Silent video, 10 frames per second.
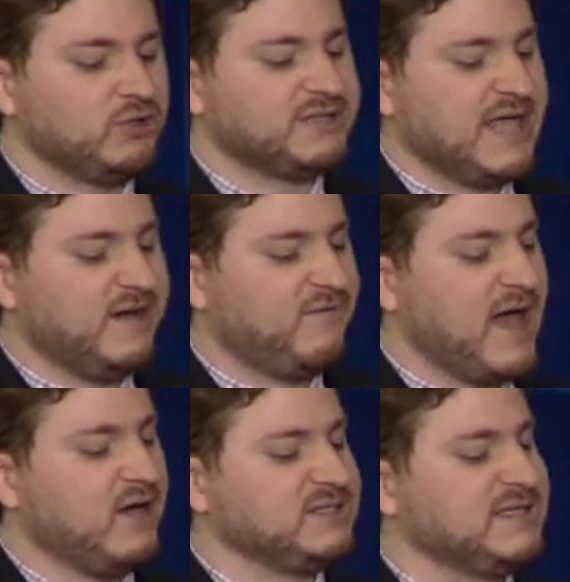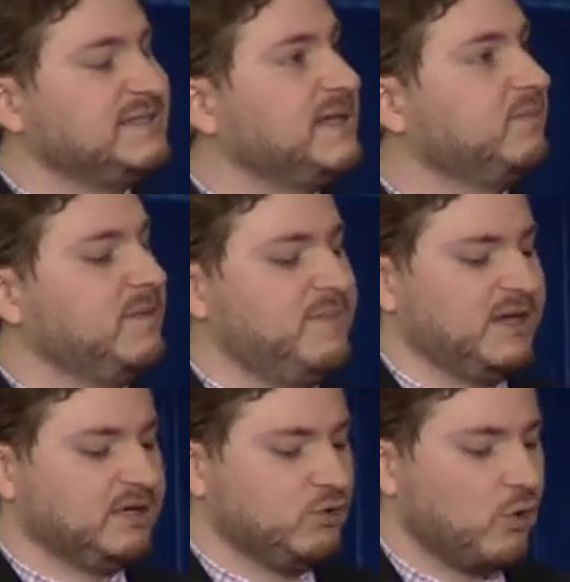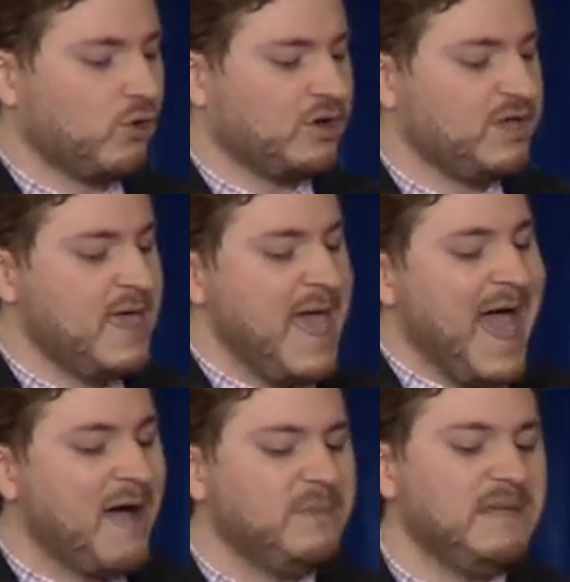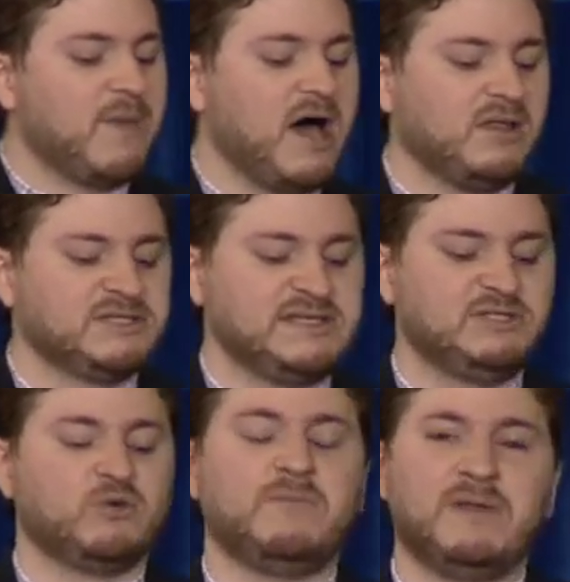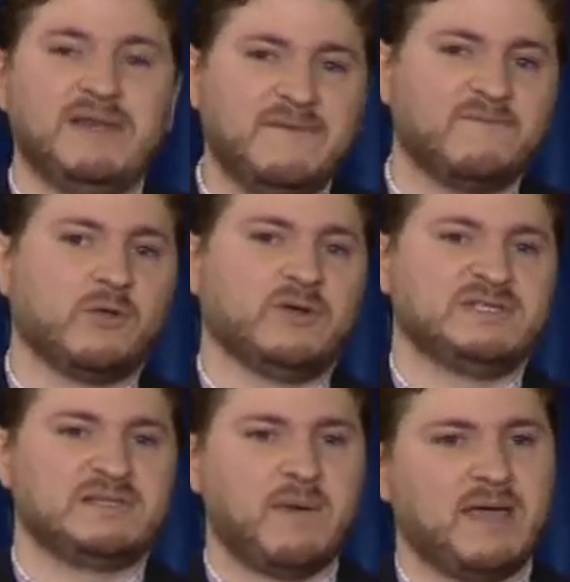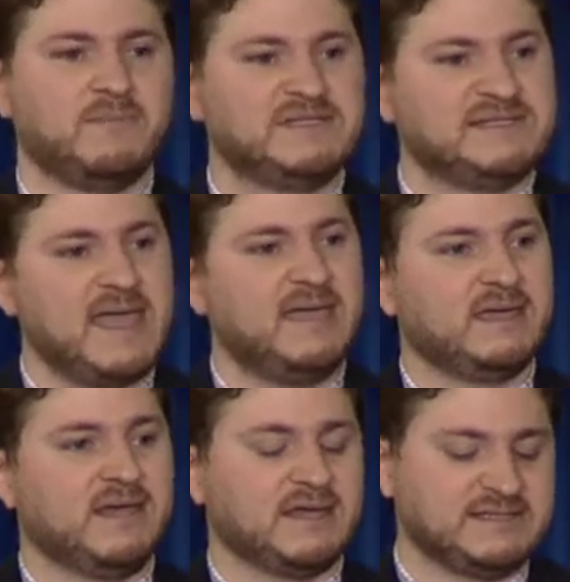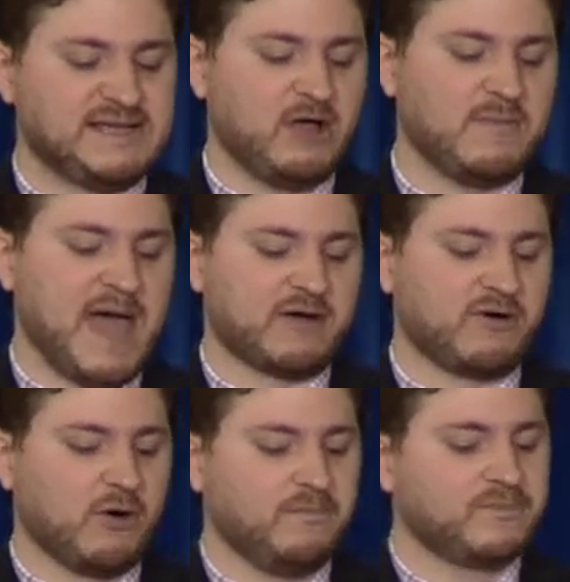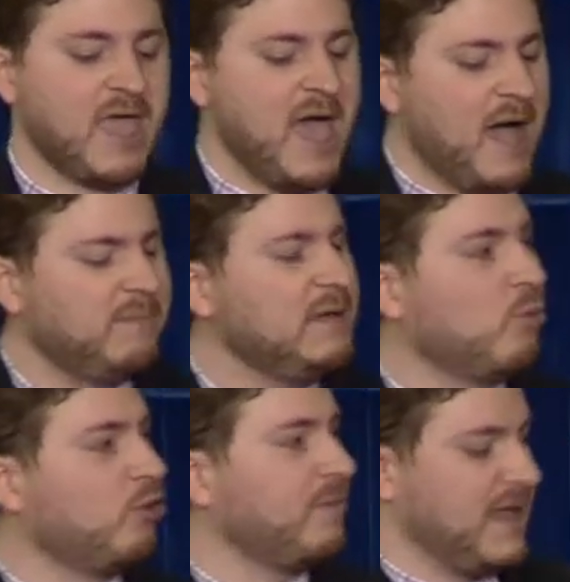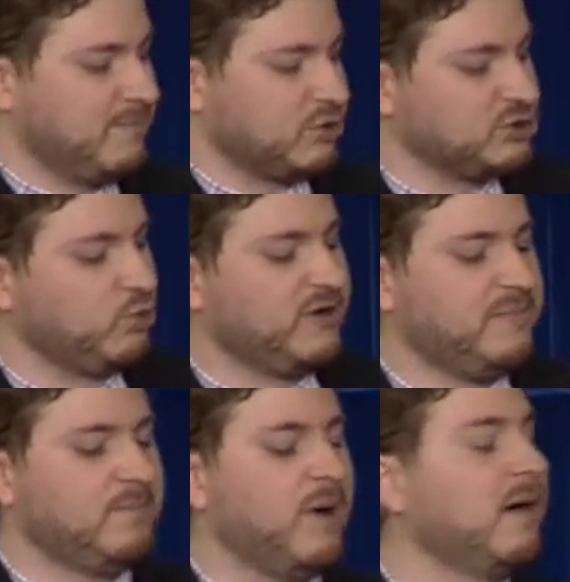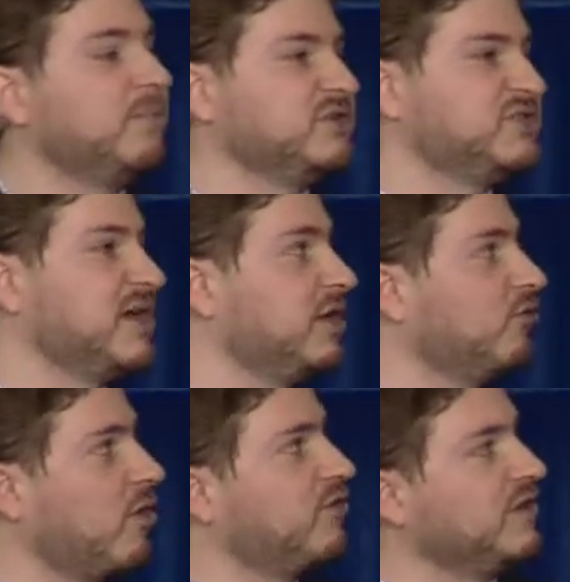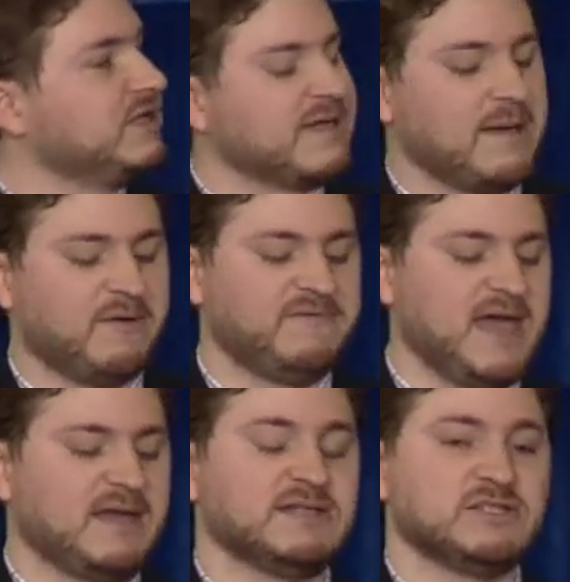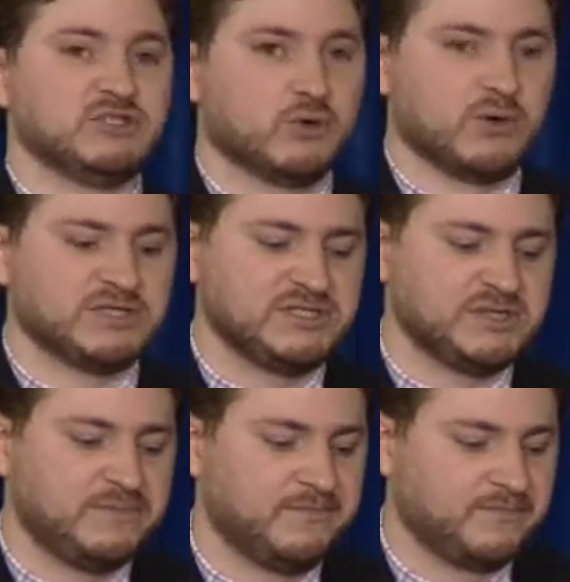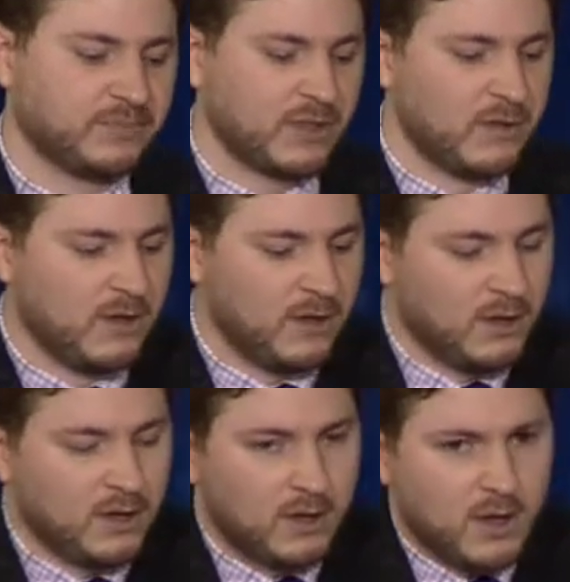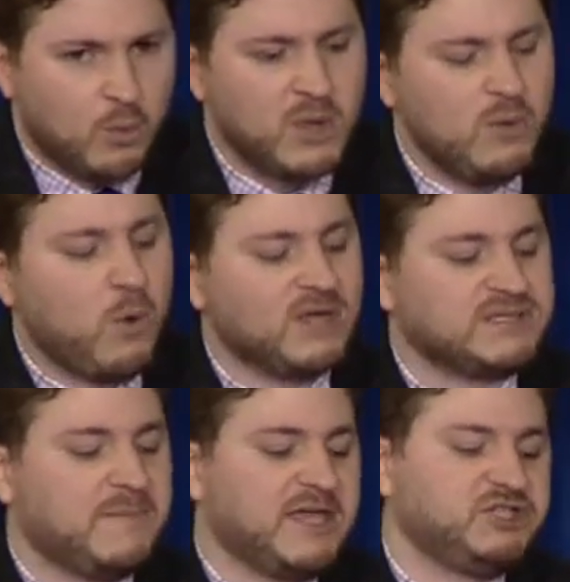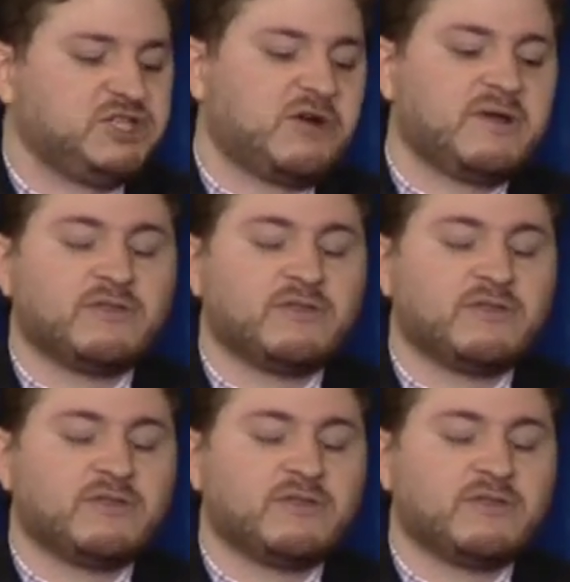data files had simply been ignored, how many policies would have been influenced by a mistake in an Excel macro? How many more papers would have been published citing growth in a time of debt as a source? We want to make sharing the